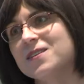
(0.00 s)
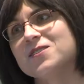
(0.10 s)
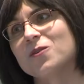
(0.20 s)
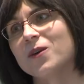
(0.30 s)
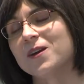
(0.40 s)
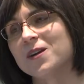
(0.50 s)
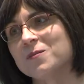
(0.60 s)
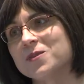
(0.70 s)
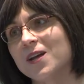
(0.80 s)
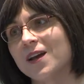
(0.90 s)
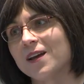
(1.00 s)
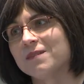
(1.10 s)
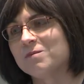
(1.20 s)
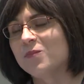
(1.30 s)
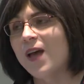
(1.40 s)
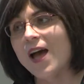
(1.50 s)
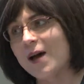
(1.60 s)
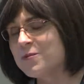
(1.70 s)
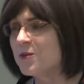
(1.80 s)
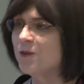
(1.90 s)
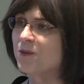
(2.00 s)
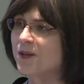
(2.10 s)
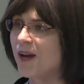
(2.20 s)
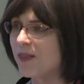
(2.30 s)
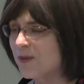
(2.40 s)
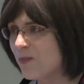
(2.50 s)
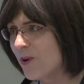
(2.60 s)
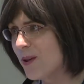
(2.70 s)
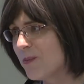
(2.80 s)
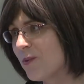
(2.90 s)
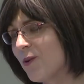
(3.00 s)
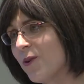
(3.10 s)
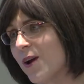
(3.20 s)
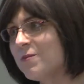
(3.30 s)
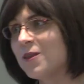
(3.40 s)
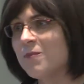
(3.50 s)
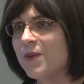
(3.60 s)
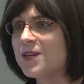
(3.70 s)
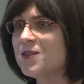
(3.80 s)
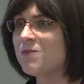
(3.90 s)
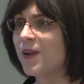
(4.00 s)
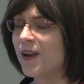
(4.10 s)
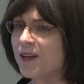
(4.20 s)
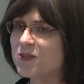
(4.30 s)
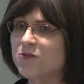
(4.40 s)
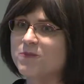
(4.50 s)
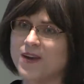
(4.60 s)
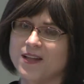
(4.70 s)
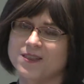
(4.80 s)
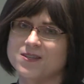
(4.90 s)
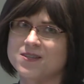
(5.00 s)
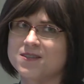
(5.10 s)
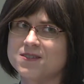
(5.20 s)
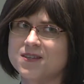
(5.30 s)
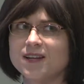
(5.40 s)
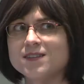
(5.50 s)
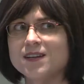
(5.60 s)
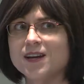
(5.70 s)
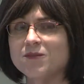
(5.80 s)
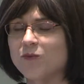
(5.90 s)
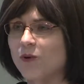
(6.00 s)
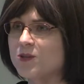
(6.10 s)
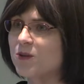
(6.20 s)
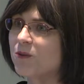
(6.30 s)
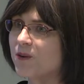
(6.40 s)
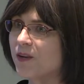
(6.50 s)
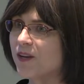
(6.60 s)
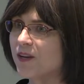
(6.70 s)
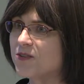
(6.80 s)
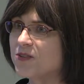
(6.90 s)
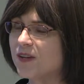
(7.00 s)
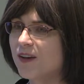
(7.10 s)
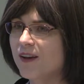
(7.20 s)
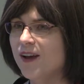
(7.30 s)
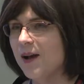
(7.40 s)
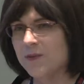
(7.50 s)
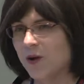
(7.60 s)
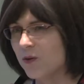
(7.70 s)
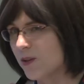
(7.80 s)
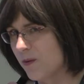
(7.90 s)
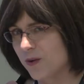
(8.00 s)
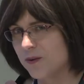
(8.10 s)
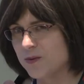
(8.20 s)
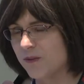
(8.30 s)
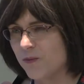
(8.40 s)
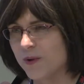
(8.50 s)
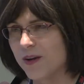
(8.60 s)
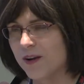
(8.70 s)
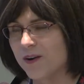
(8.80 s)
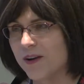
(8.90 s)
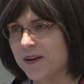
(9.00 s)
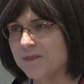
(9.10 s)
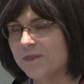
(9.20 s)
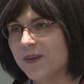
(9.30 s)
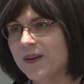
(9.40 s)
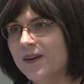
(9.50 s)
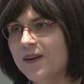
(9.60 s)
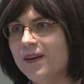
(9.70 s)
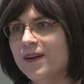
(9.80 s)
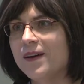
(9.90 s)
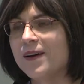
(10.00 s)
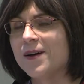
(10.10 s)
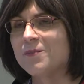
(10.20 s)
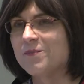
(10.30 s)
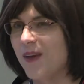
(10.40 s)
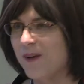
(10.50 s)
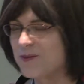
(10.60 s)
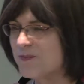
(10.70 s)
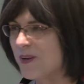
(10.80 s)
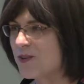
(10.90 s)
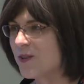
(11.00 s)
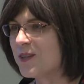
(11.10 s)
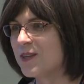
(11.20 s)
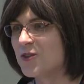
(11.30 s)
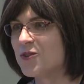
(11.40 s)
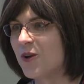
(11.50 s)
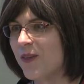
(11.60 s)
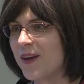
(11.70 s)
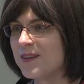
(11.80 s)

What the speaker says: So I ended up staying. Absolutely not the point of the program, to the best of my knowledge. We've been at this since 1984, so 30 years. I'm the only one who's ever been hired on. I always make sure the teachers know that.